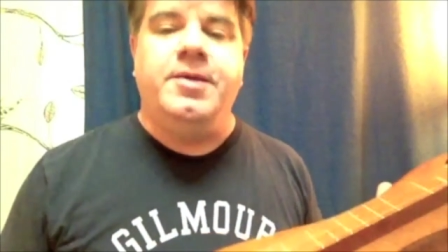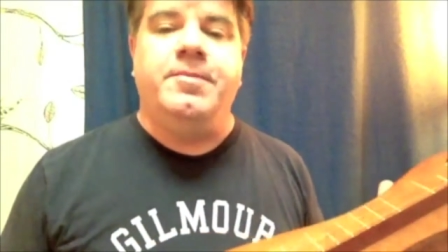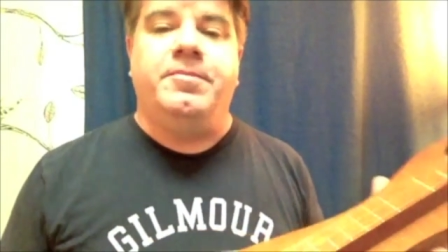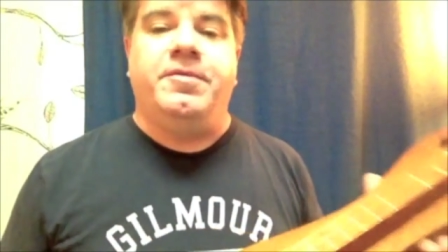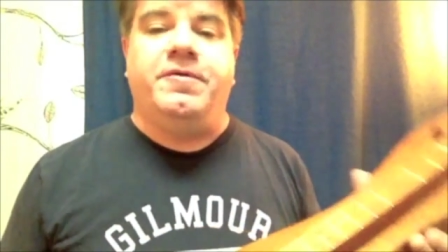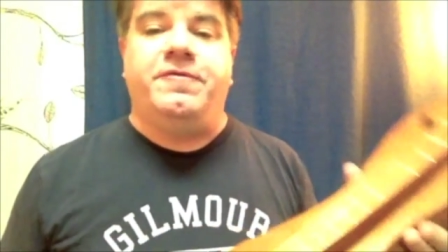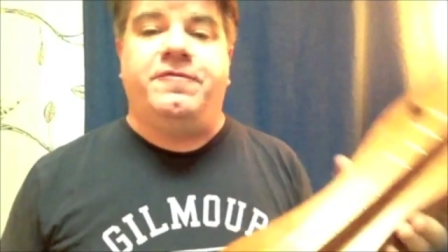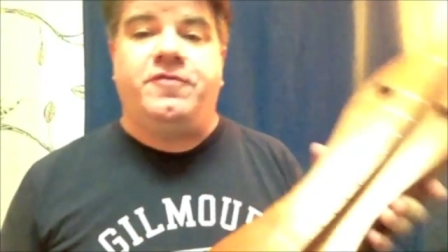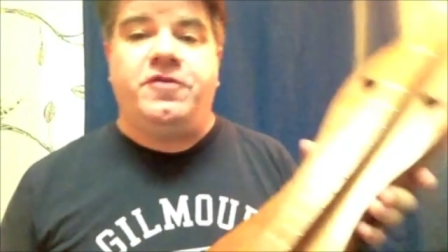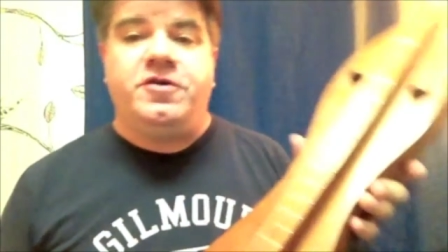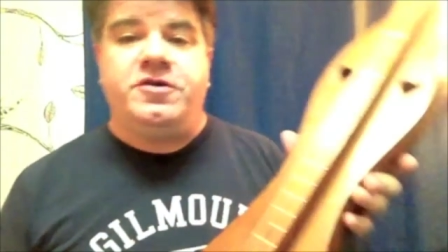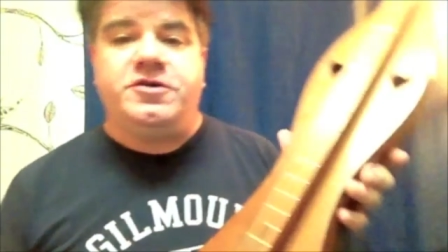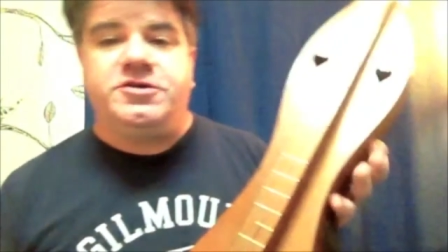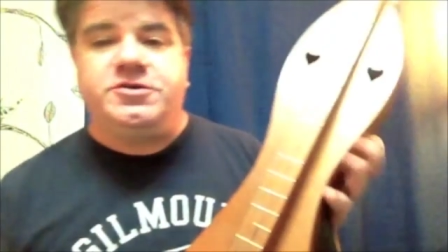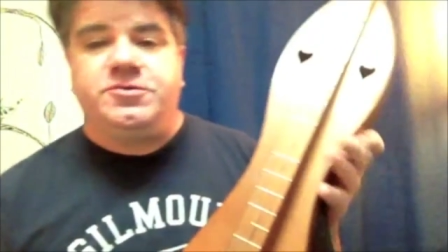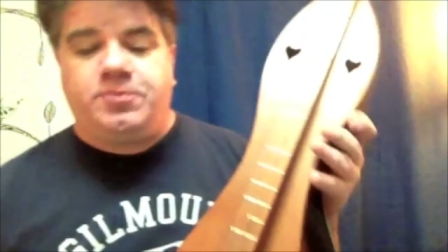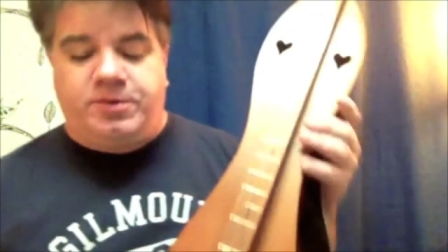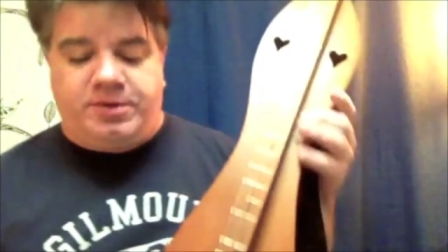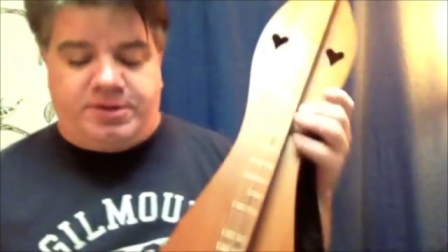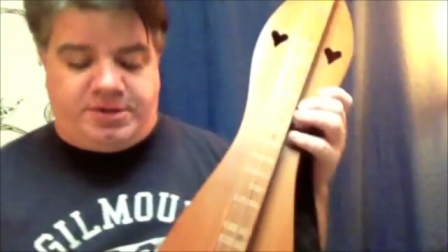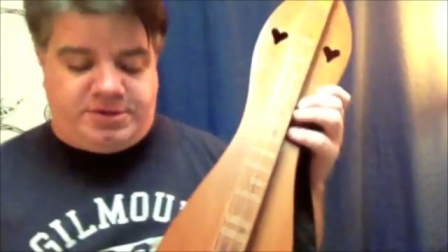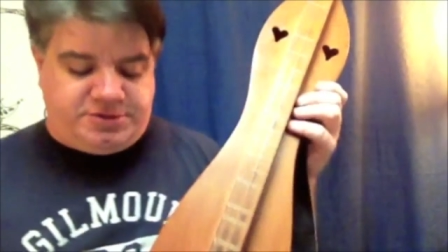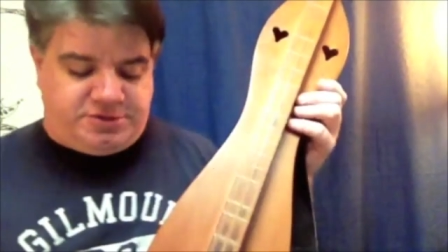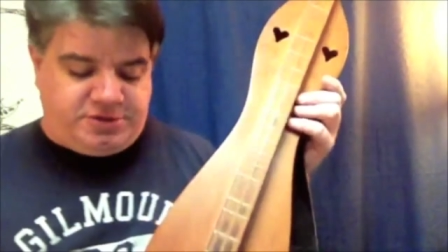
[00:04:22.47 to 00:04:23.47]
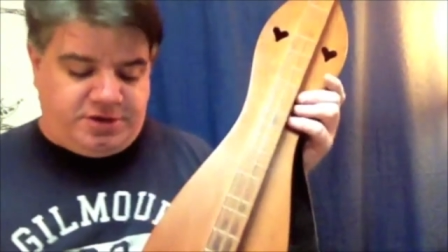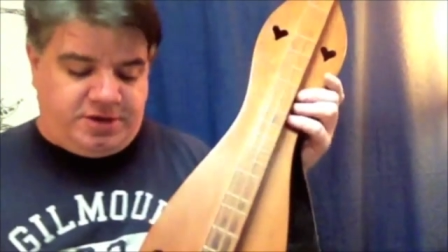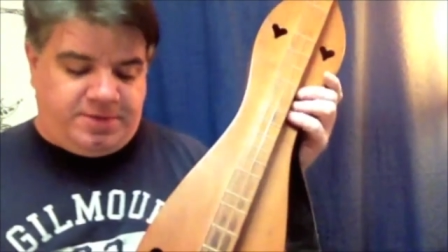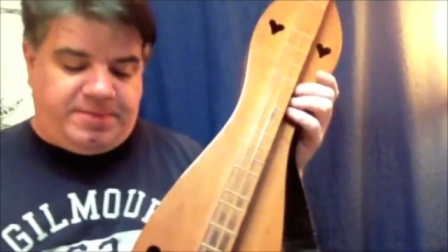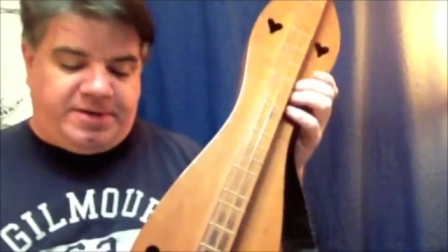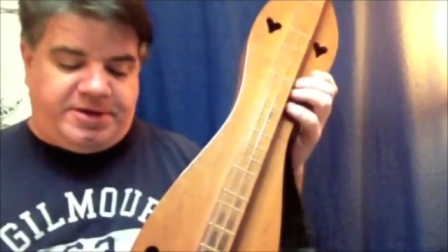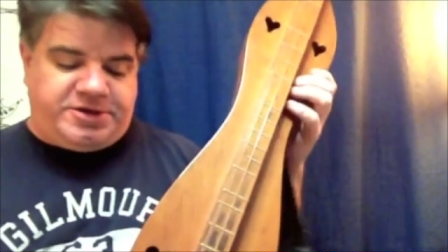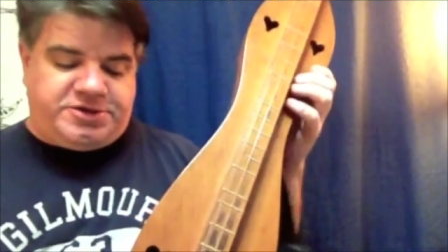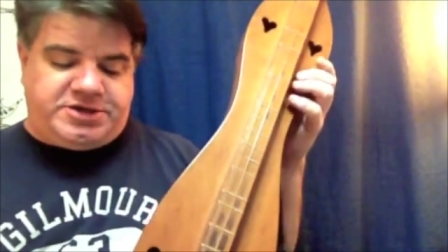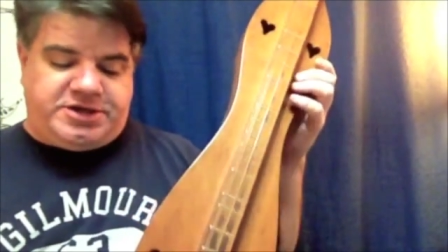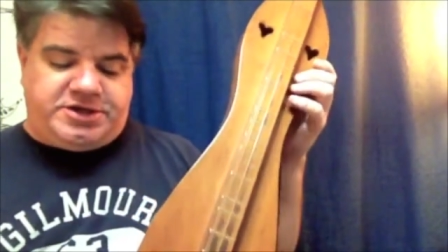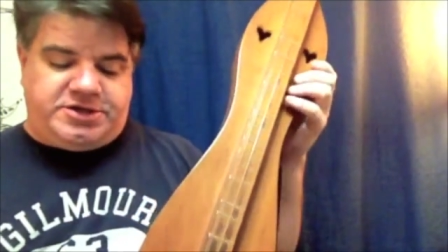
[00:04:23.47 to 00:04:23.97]
But first, we're going to start
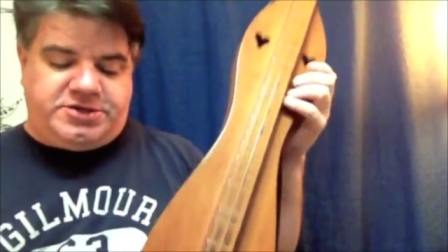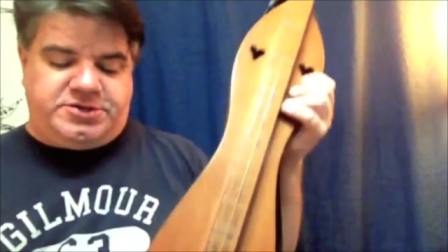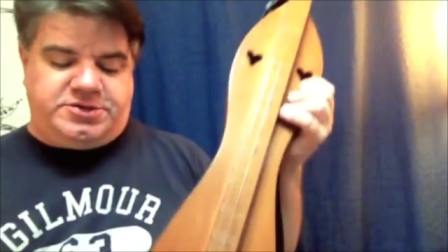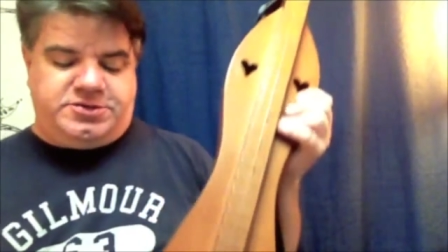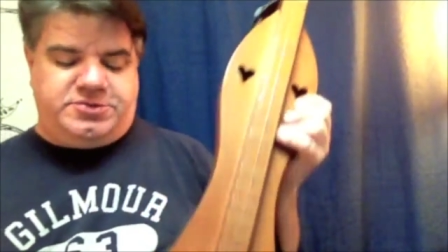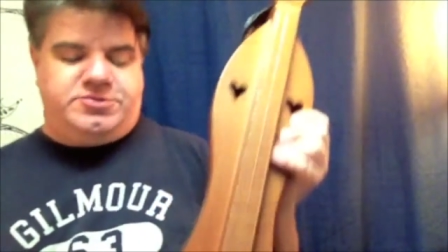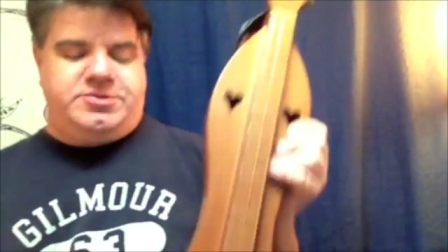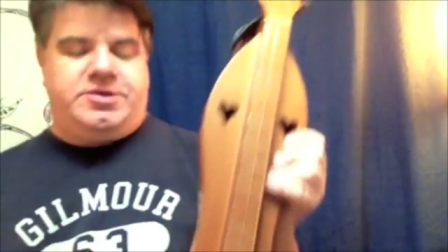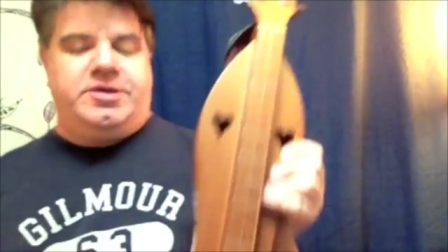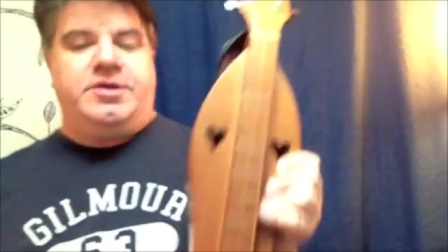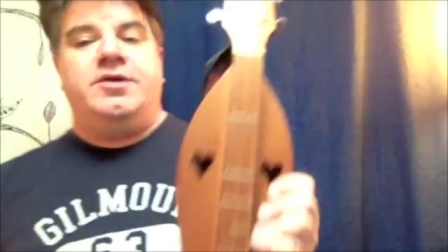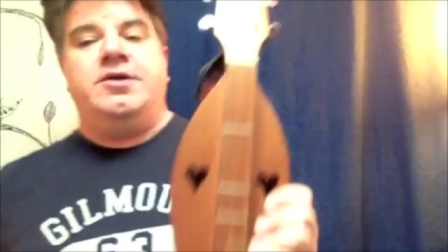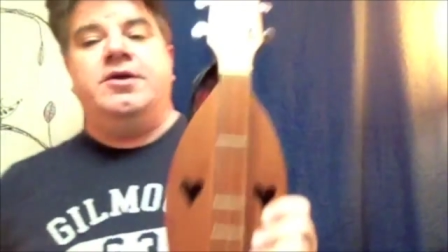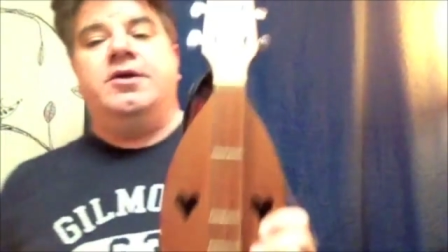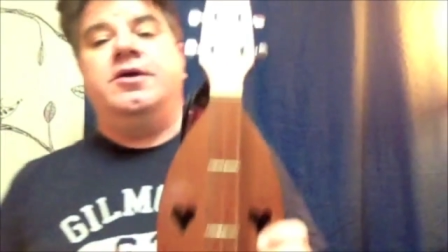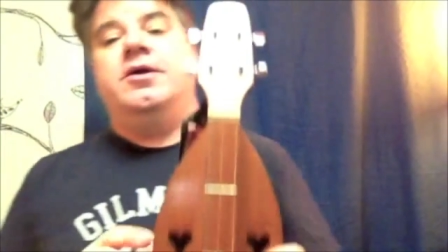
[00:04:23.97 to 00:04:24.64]
by changing the string.